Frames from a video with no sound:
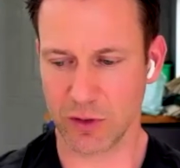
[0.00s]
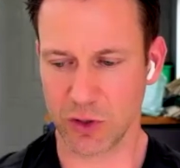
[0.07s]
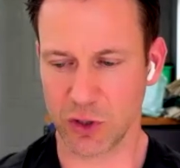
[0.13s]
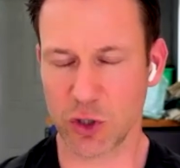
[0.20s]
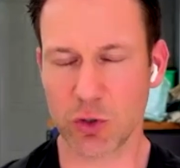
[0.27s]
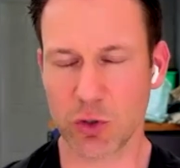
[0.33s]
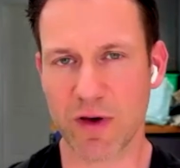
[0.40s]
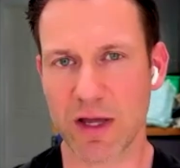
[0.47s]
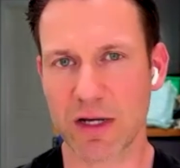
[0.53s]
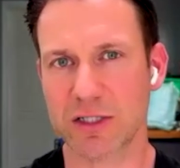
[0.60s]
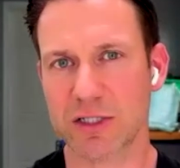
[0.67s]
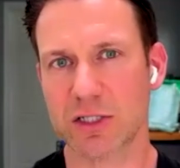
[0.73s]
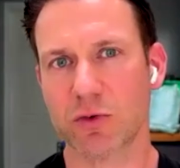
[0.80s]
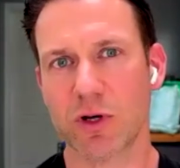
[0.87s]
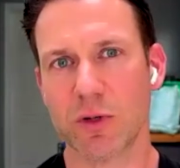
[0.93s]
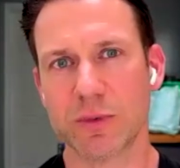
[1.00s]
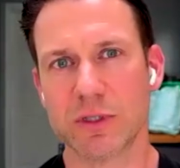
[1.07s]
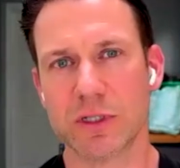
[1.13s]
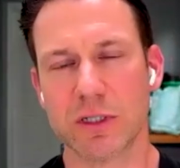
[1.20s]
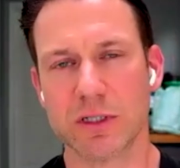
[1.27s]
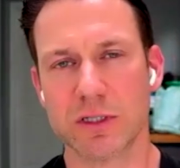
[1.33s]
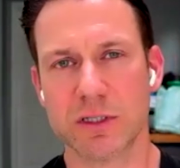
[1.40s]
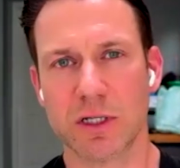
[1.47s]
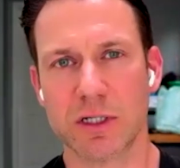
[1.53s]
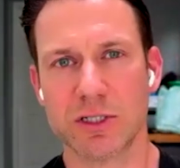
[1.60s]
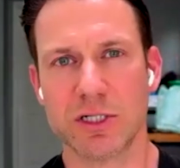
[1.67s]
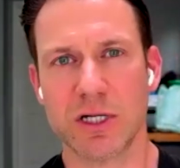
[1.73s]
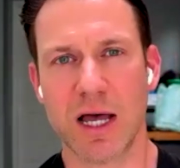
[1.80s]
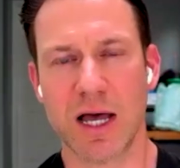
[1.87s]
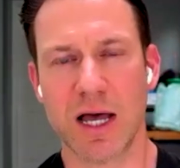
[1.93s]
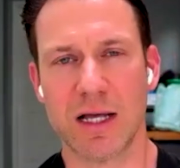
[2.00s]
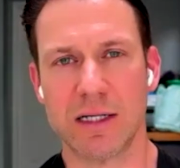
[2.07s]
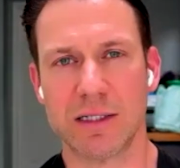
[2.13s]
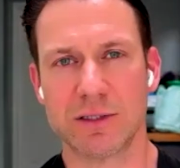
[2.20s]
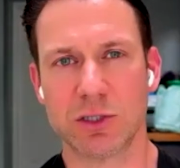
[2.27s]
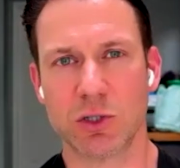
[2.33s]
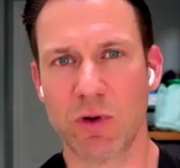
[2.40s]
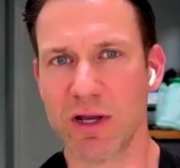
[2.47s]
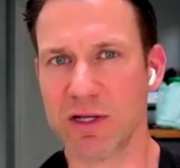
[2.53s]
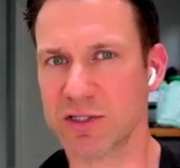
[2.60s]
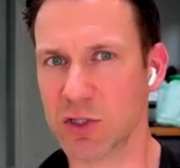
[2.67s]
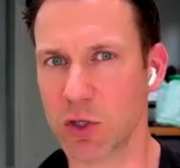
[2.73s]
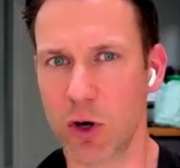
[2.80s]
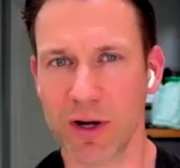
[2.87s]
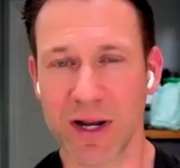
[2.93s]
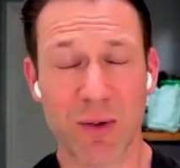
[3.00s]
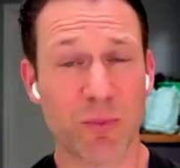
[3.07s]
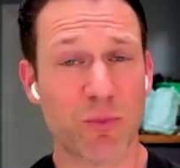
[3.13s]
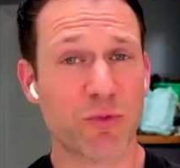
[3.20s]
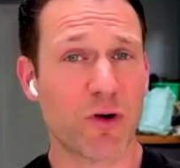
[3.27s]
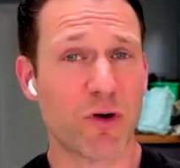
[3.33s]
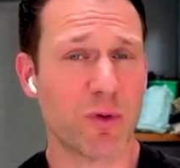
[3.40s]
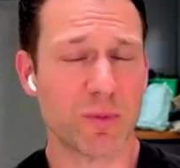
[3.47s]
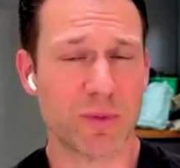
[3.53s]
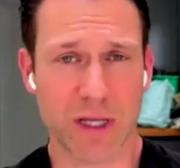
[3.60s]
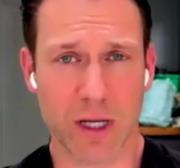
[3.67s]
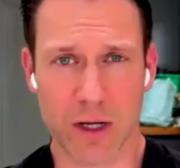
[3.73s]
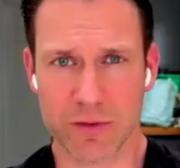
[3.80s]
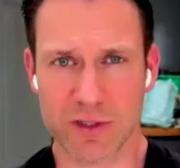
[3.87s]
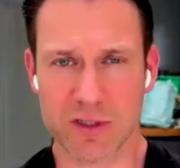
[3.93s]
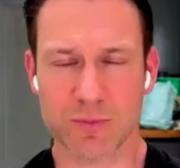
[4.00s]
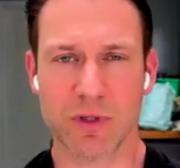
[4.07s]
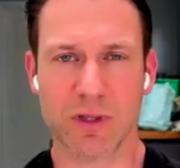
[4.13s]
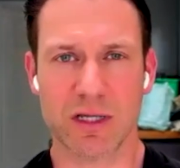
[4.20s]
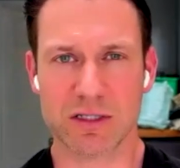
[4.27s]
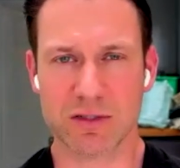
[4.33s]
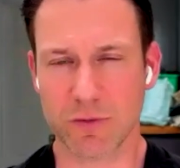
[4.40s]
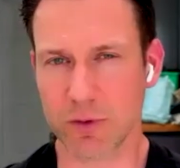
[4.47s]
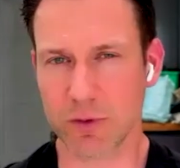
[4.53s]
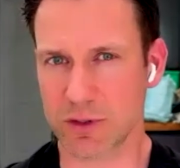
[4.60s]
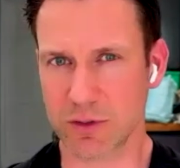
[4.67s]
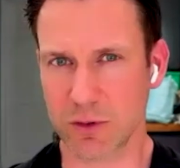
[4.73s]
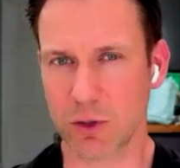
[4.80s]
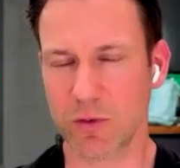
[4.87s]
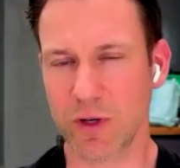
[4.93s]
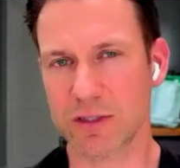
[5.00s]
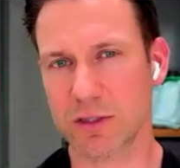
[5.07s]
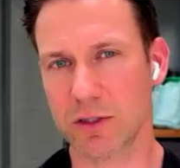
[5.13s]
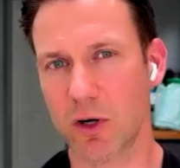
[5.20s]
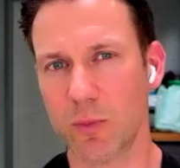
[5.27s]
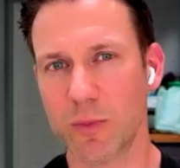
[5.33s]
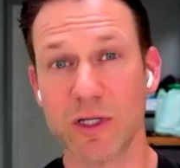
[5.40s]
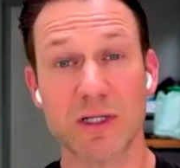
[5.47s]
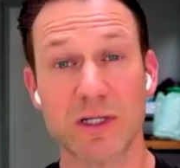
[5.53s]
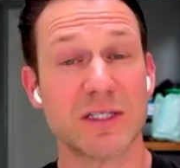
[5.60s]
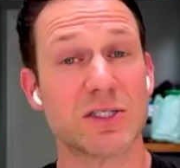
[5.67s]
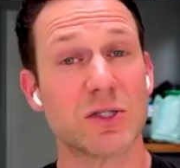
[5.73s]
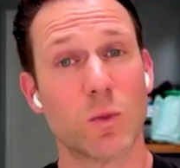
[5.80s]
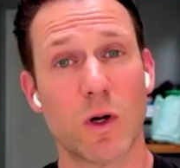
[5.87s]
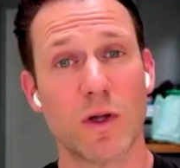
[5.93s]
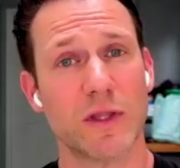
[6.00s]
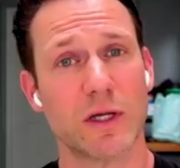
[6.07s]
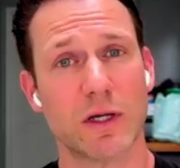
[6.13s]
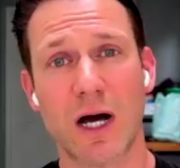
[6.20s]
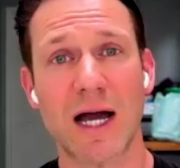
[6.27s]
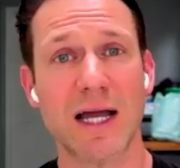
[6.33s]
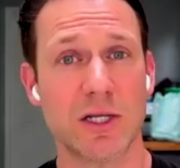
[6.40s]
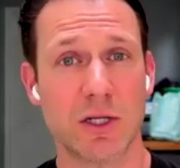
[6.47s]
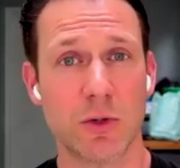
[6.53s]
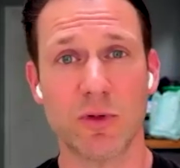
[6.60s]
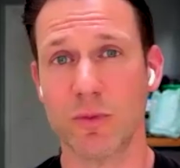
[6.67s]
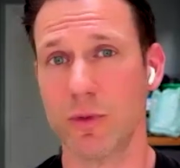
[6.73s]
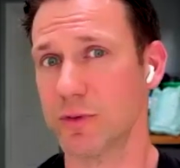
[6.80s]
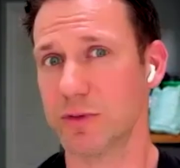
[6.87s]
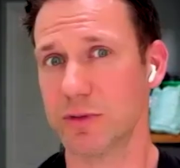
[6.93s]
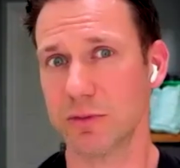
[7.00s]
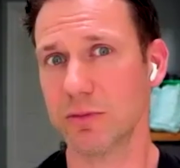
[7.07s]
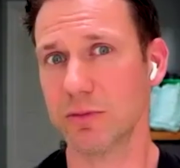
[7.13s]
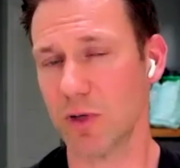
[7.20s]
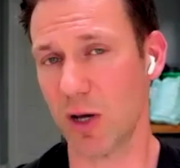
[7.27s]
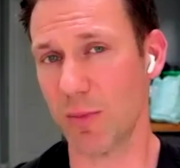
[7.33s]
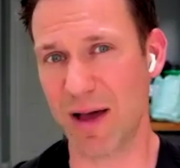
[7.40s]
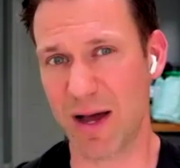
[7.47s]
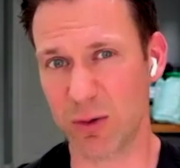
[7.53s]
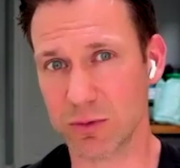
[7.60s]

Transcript: you've had a script such as Great Scott and probably others, but let's focus on Great Scott because it's the one that I know the most about.